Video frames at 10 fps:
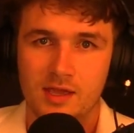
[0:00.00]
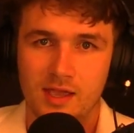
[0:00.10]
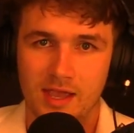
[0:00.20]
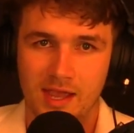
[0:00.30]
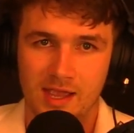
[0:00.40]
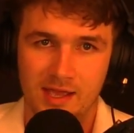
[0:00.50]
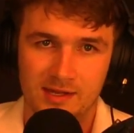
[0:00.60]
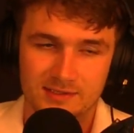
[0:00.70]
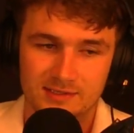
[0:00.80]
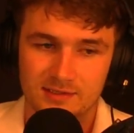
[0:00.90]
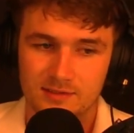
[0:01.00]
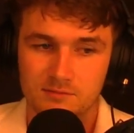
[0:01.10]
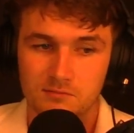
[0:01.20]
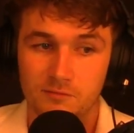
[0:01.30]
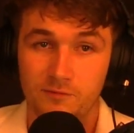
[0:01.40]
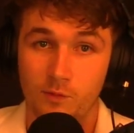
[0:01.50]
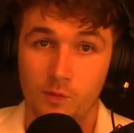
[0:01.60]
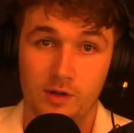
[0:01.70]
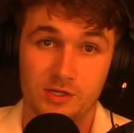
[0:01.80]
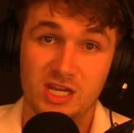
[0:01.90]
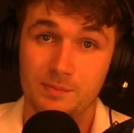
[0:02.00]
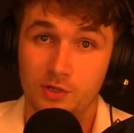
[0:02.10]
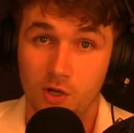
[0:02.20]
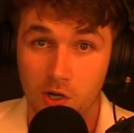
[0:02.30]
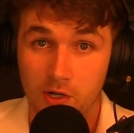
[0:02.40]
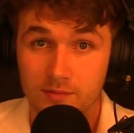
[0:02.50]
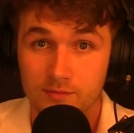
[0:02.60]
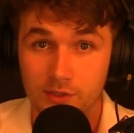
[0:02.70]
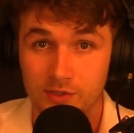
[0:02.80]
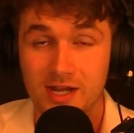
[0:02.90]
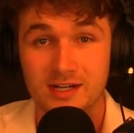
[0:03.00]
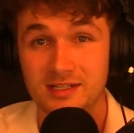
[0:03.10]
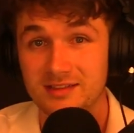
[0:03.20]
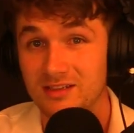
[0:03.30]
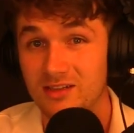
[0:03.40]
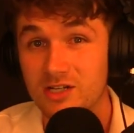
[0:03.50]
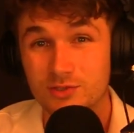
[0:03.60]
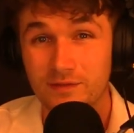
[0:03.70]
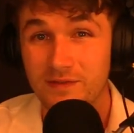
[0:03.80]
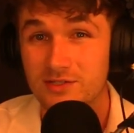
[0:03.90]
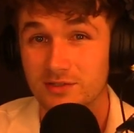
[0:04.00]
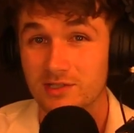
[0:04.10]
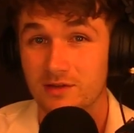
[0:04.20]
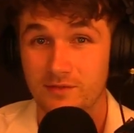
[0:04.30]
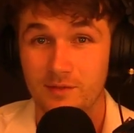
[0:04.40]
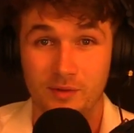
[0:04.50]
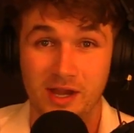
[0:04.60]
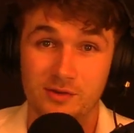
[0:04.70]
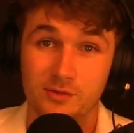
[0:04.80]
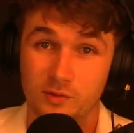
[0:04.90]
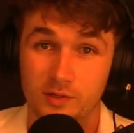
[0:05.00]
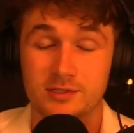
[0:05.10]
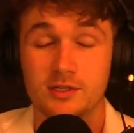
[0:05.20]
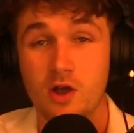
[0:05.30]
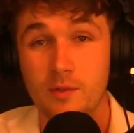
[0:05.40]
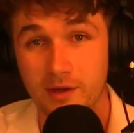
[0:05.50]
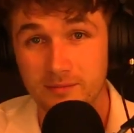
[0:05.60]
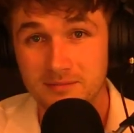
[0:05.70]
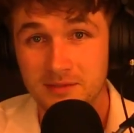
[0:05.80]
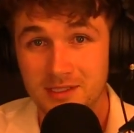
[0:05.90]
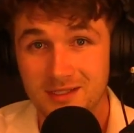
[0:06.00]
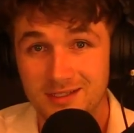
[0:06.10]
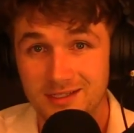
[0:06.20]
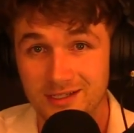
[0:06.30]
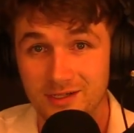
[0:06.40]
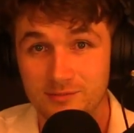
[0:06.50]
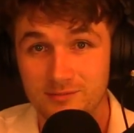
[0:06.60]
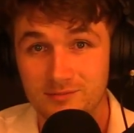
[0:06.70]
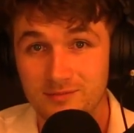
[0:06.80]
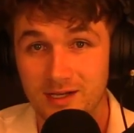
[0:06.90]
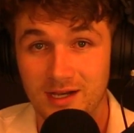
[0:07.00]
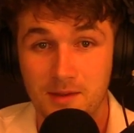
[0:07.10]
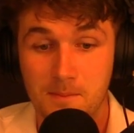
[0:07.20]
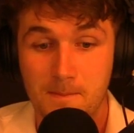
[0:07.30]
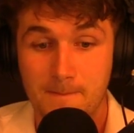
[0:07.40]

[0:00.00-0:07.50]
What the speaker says: And for a cheaper car, you're not going to get the luxury features of a brand new Toyota Tacoma, you know?